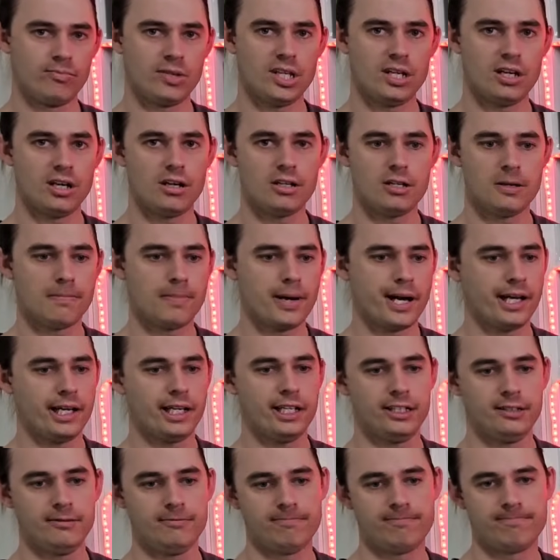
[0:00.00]
and you
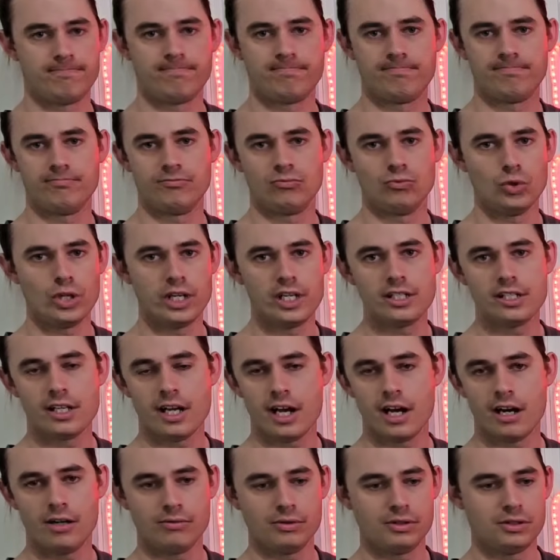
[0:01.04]
paid
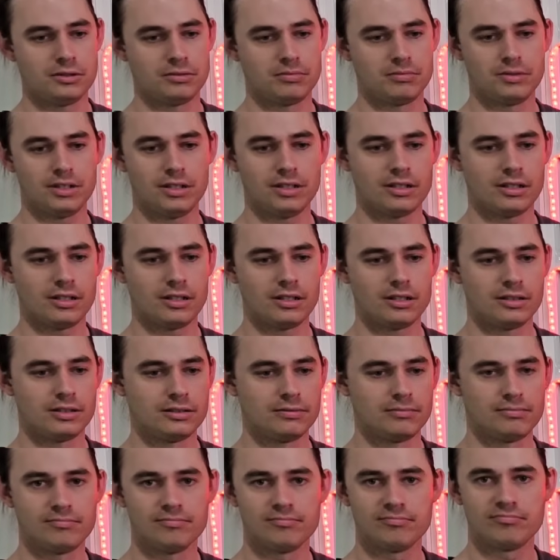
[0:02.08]
retail, which, I don't know,
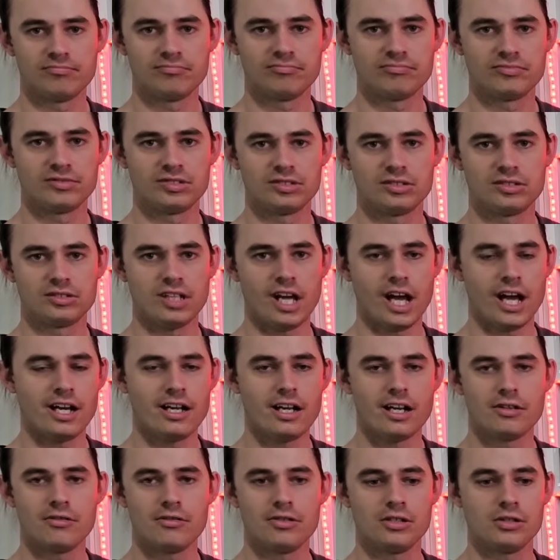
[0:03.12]

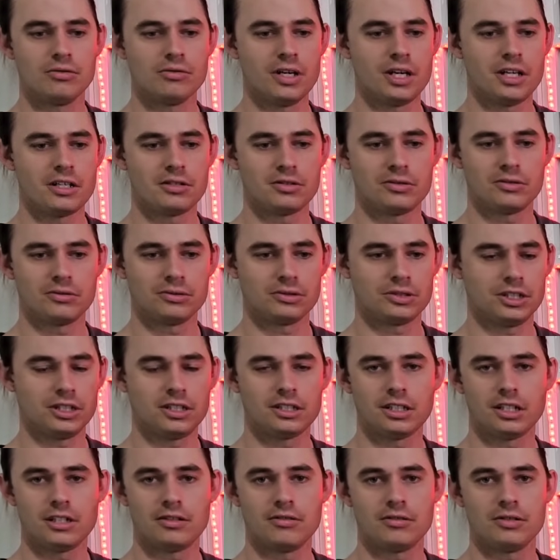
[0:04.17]
800 US or
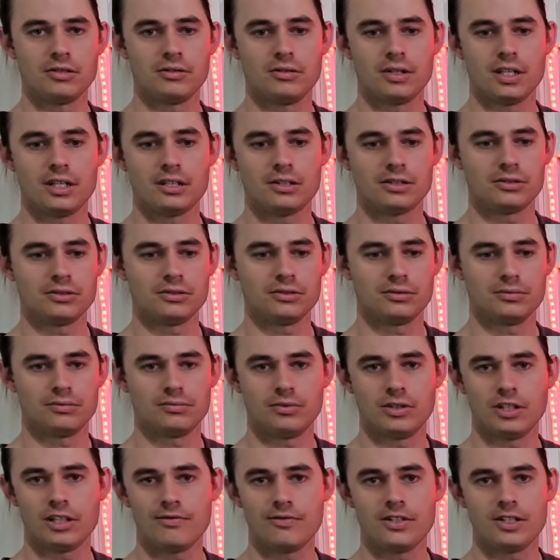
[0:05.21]
600 US or
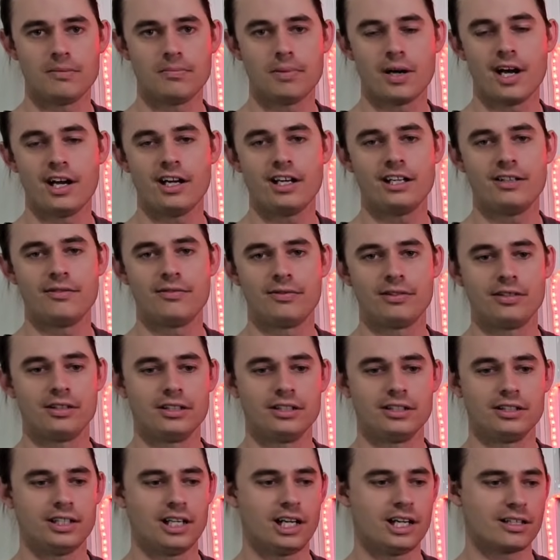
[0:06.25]
whatever you paid
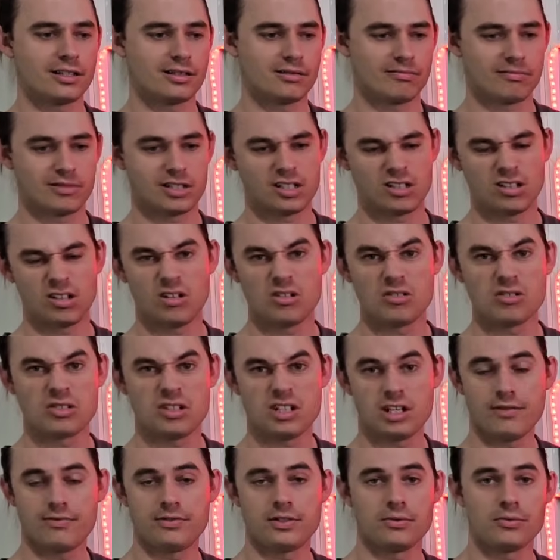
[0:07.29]
for, close
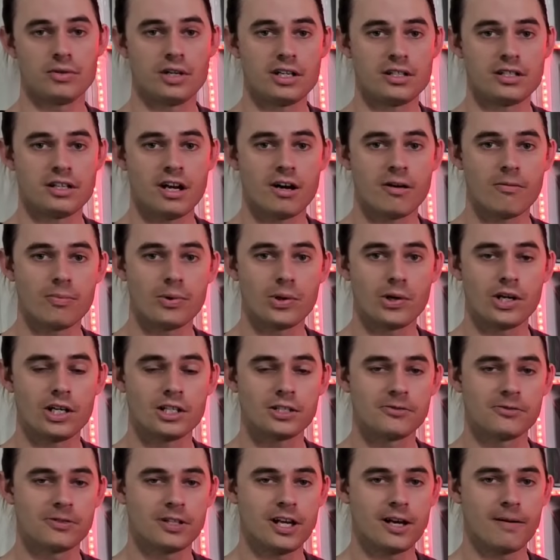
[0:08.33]
enough to retail
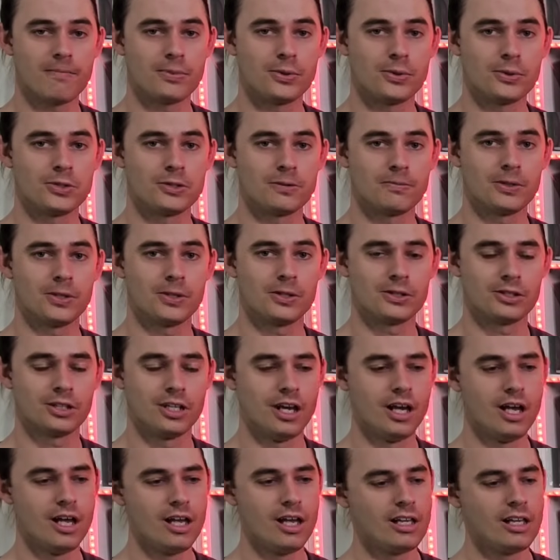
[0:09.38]
price for that booster box.
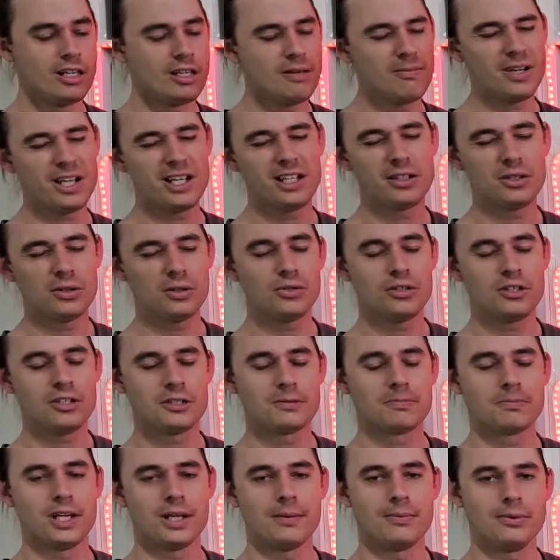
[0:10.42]
You may call
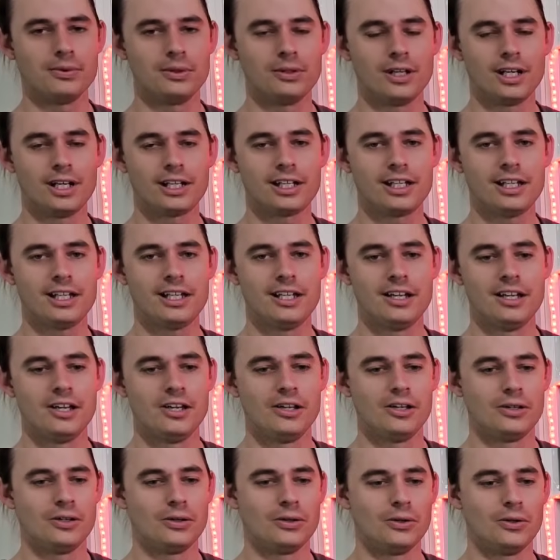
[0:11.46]
those people lucky,
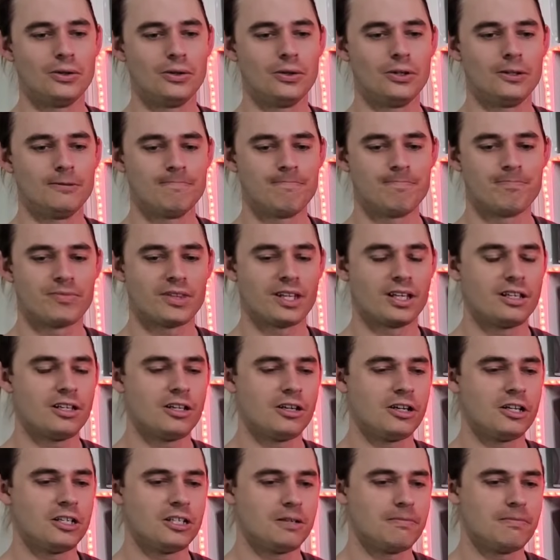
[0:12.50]
or
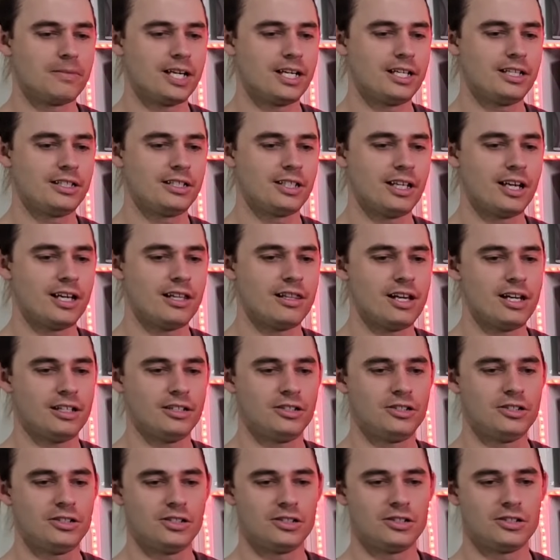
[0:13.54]
you may say
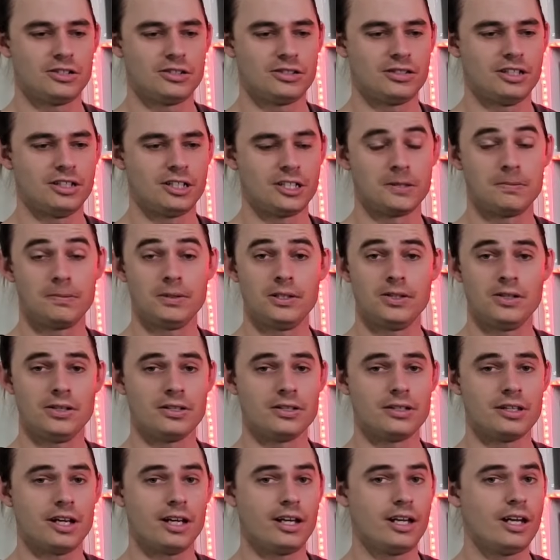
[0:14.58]
that's just
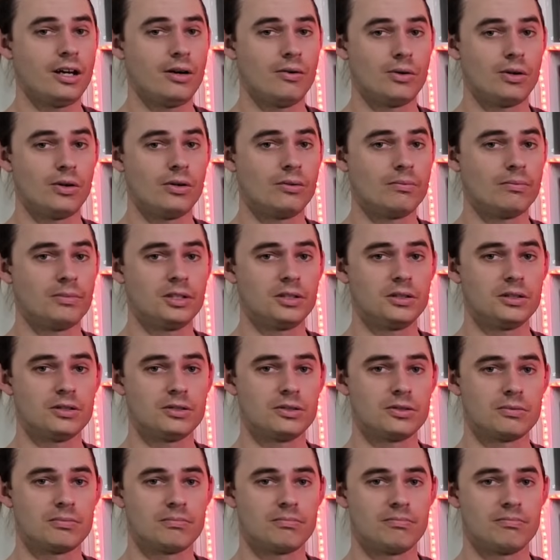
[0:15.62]
experience. They held on
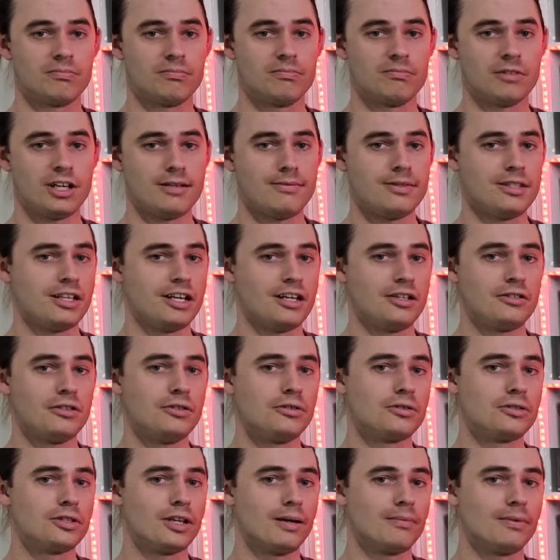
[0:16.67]
because maybe they
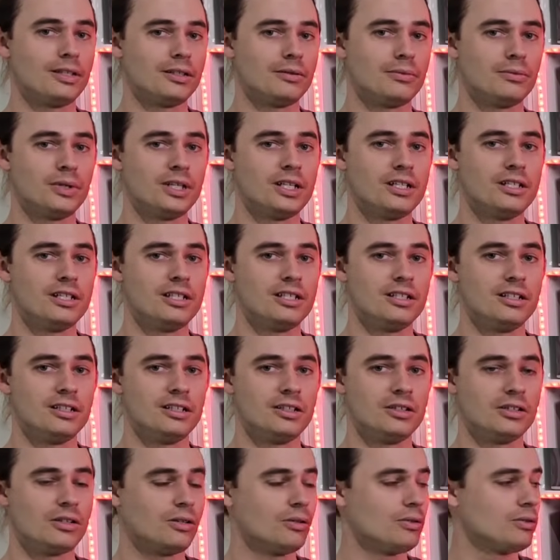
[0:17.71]
knew something that we
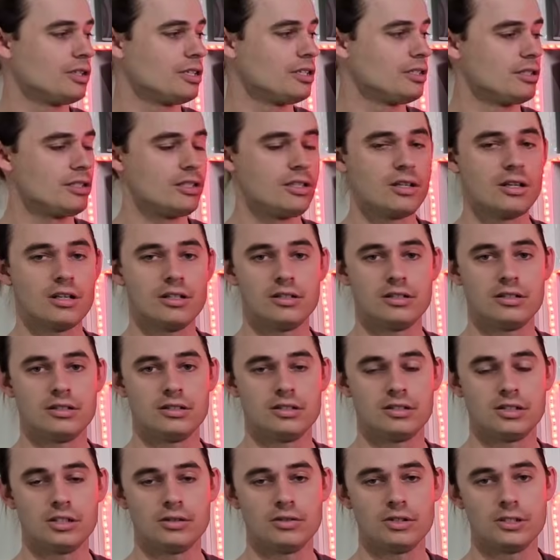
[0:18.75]
didn't. All these Neo
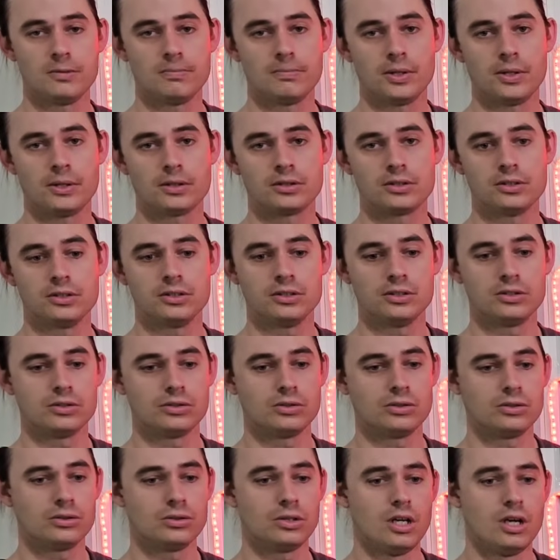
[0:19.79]
series boxes
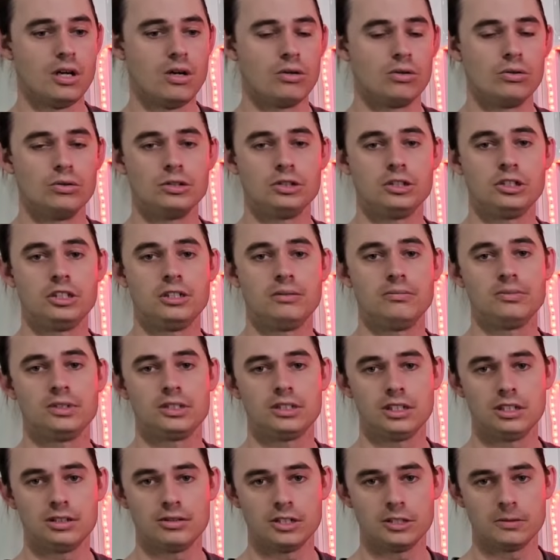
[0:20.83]
or Gym
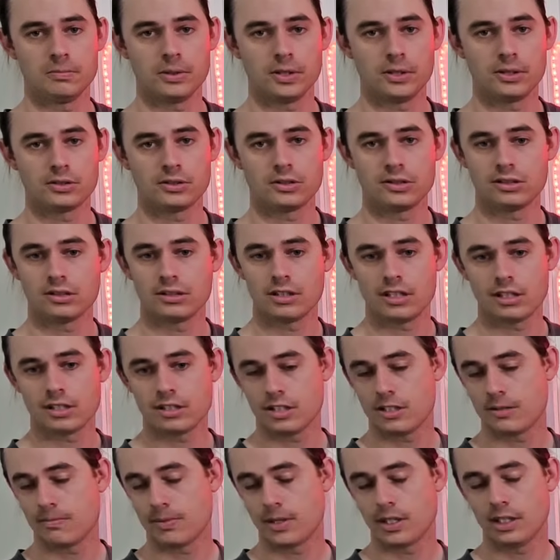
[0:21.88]
series boxes, like
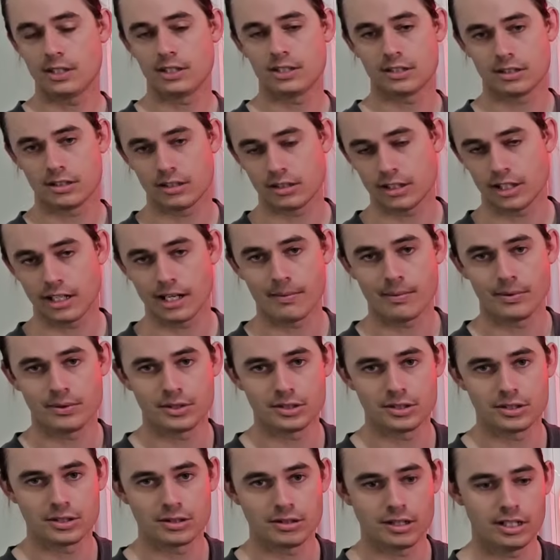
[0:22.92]
this picture that I got up on
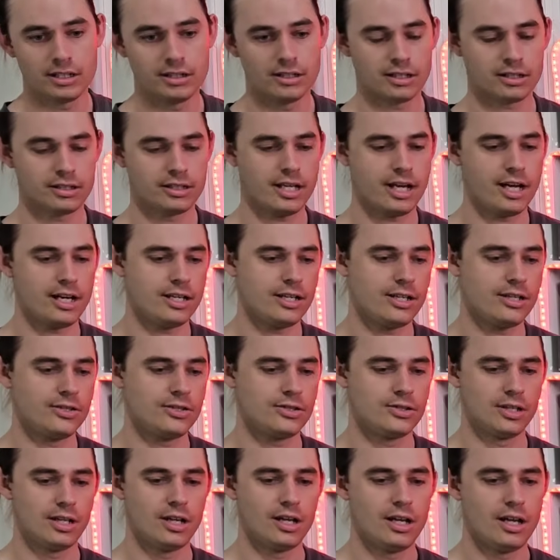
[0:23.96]
the screen, like that
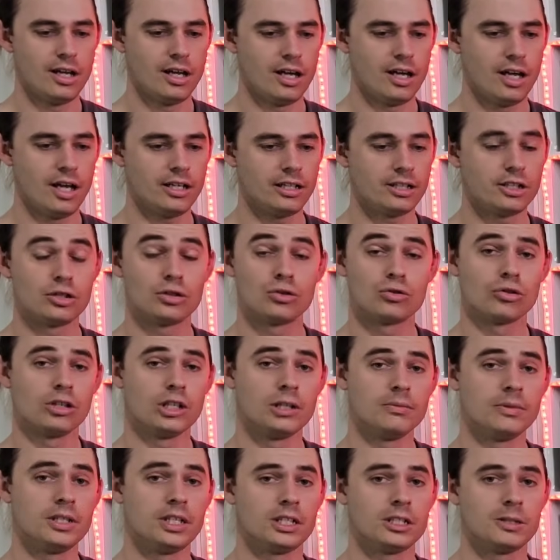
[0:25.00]
is an
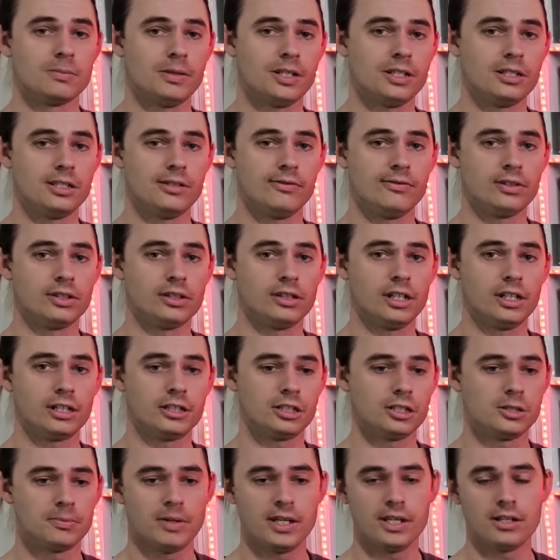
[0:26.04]
extremely expensive
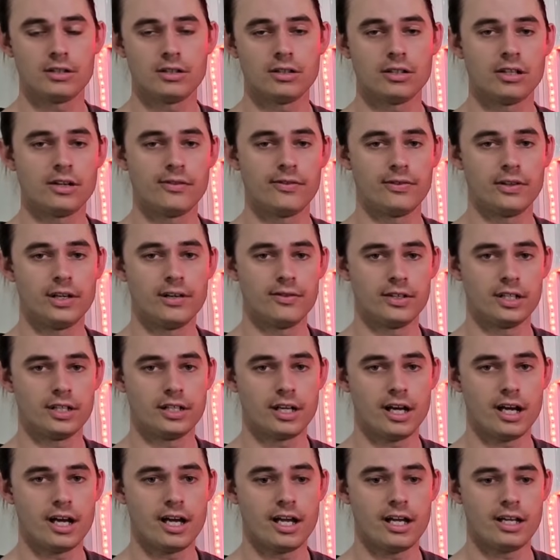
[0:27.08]
collection. It's been online forever and
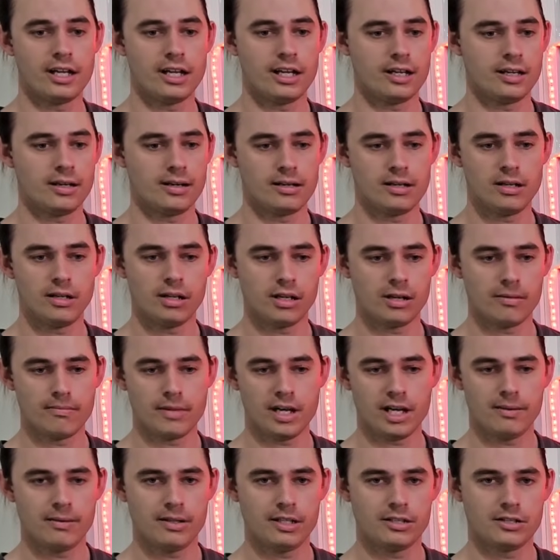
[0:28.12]
a day, and
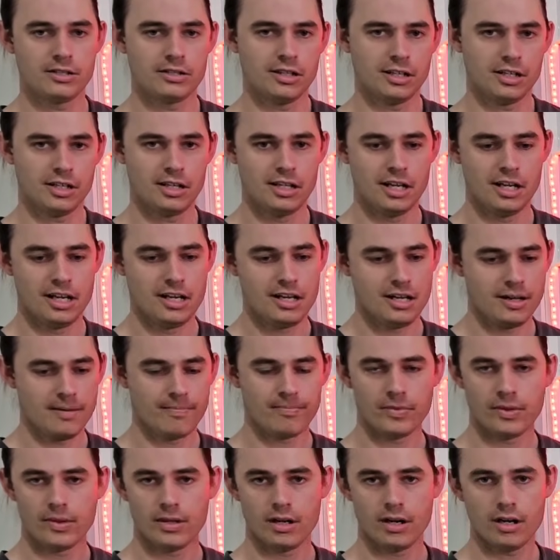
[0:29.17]
maybe it's
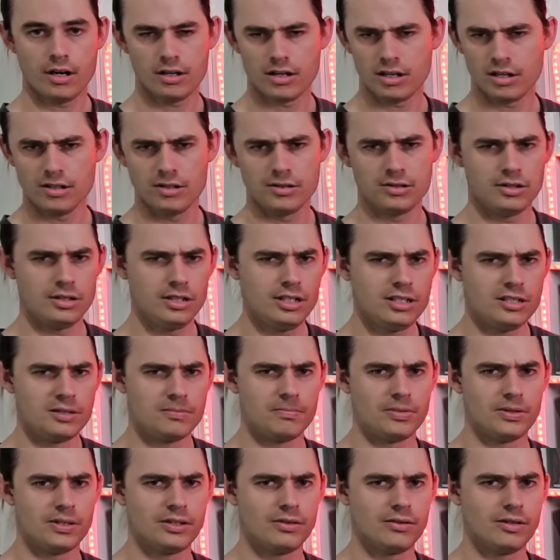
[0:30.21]
I don't know whose it is,
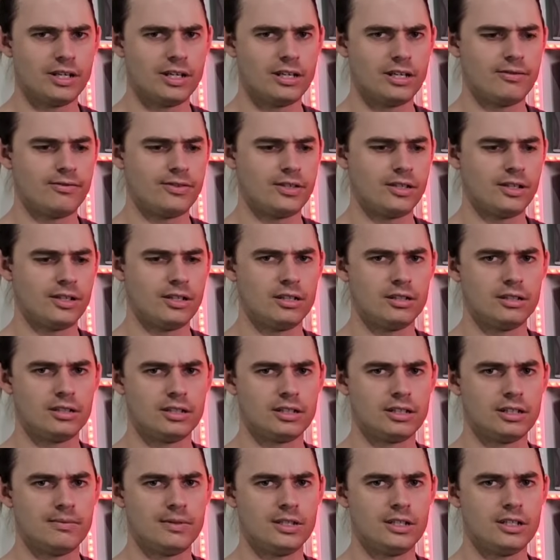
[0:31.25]
by the way. If you
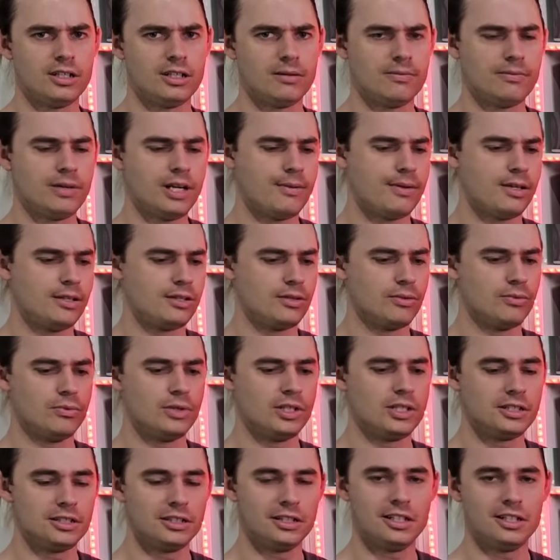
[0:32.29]
know, let me know. Maybe it's a
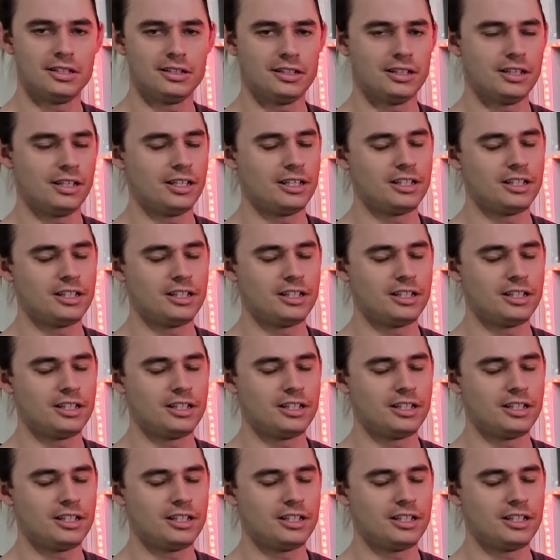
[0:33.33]
reel in,